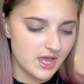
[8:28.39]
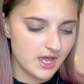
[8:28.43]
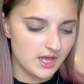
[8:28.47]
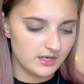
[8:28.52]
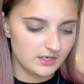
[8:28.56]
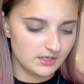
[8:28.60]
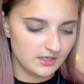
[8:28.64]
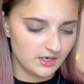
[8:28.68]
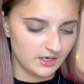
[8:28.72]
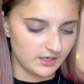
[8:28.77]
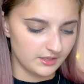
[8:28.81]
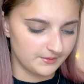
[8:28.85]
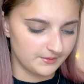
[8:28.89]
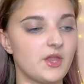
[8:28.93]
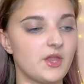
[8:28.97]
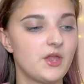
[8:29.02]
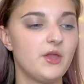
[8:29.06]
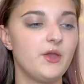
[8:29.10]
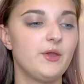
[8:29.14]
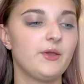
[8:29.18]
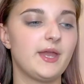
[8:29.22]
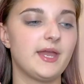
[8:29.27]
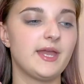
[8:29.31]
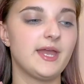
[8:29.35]
I don't know.
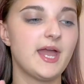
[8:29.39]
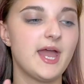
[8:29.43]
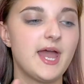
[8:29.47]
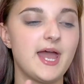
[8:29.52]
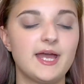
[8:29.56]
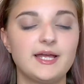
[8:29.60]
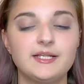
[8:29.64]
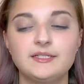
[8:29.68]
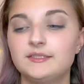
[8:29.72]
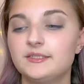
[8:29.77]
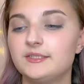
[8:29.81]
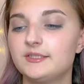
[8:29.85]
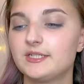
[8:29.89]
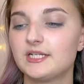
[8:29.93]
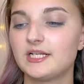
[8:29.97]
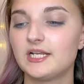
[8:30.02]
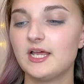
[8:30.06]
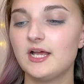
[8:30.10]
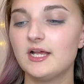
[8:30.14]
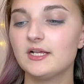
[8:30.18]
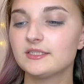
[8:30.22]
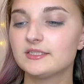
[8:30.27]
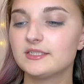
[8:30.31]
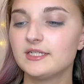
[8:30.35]
Okay, and
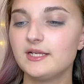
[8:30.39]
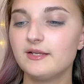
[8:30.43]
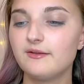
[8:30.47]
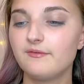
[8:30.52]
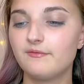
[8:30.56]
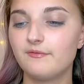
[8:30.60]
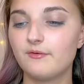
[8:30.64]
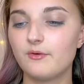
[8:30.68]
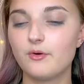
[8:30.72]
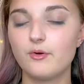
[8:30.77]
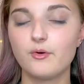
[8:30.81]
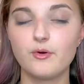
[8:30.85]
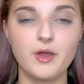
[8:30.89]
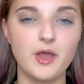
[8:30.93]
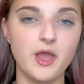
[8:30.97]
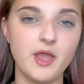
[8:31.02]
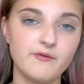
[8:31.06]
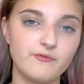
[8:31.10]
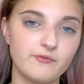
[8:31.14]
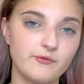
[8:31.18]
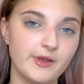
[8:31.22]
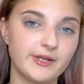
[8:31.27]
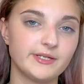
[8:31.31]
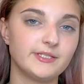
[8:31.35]
lastly for
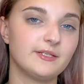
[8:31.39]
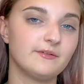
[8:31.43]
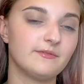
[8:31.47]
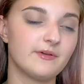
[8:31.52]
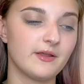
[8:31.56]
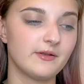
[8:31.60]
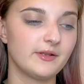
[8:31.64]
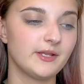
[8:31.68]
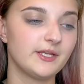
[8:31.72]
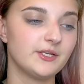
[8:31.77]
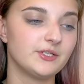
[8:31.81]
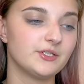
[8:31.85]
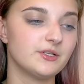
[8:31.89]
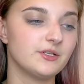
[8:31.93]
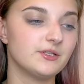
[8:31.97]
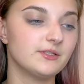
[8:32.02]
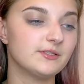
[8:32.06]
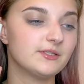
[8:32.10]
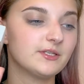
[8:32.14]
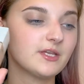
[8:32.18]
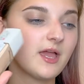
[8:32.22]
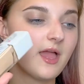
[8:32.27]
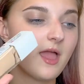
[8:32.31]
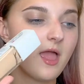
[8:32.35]
overrated
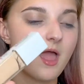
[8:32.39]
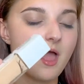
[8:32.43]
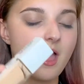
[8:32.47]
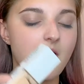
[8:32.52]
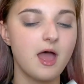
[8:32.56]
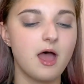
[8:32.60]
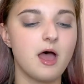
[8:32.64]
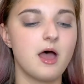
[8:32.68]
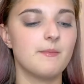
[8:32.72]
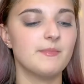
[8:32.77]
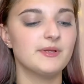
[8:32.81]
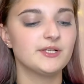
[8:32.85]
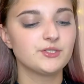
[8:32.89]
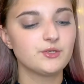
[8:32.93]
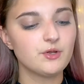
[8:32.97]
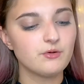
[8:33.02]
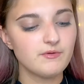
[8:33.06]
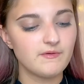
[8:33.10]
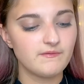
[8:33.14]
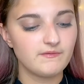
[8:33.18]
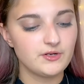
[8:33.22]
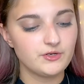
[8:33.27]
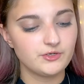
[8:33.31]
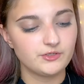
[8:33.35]
foundations, it's not
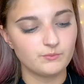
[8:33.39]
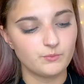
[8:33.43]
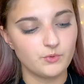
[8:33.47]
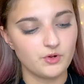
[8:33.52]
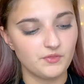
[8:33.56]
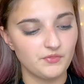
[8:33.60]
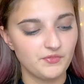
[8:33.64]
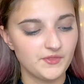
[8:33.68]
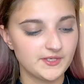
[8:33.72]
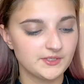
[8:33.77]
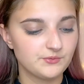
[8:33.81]
a Revolution one.